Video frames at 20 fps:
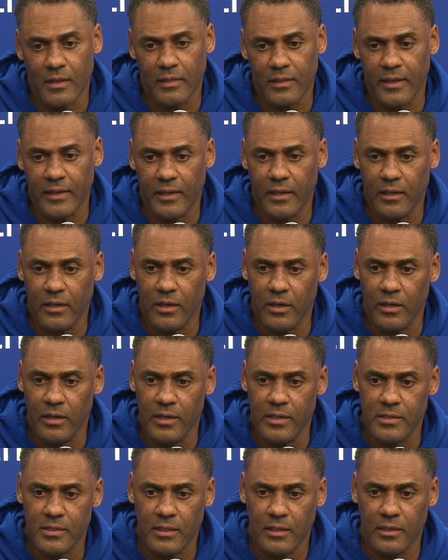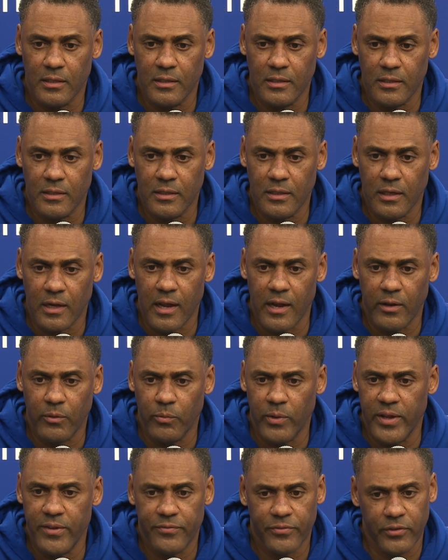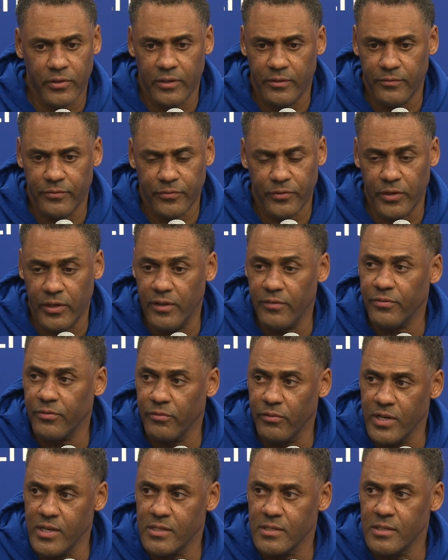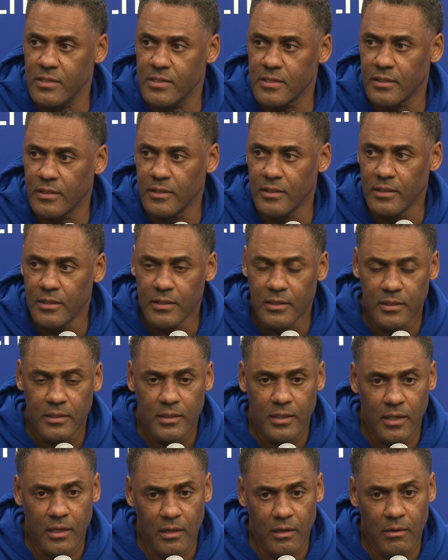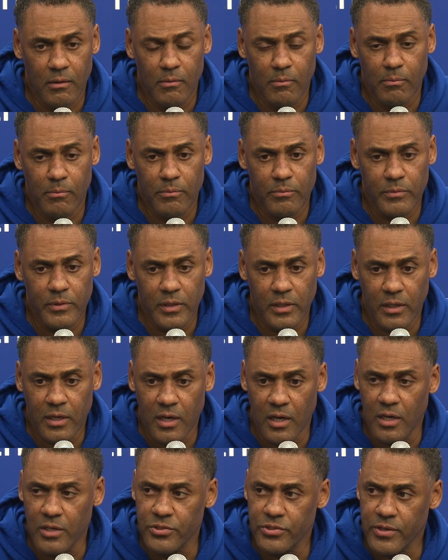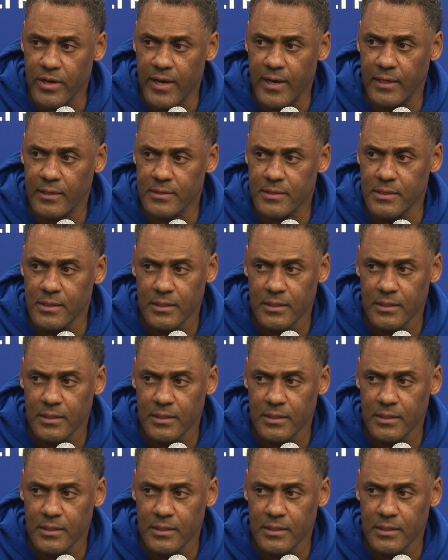think it carries a lot of weight for different reasons. Contract,